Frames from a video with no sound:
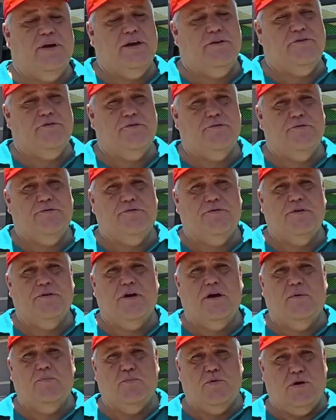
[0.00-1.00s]
pesos
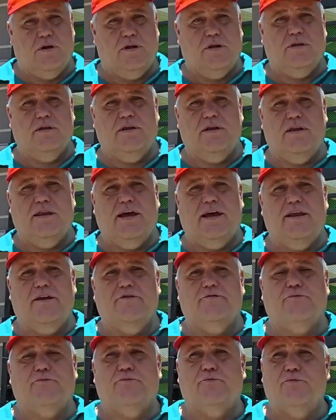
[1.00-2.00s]
a month and that
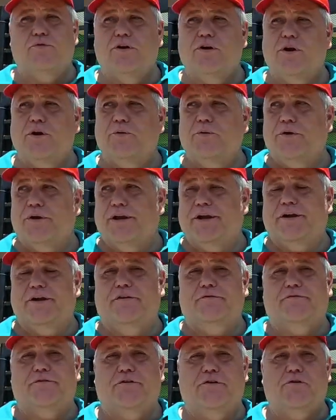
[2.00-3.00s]
is really really
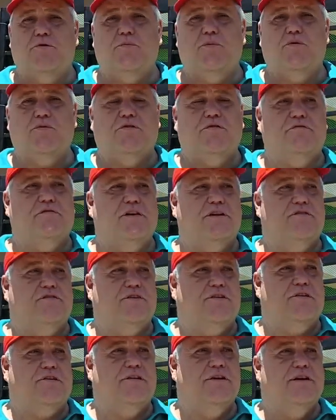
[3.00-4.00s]
good for homeowner fees
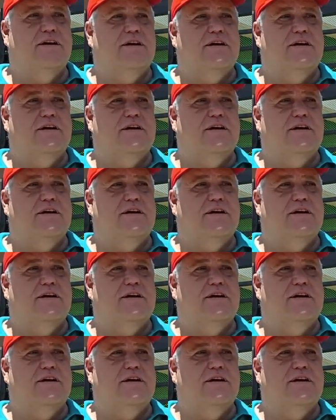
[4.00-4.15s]
here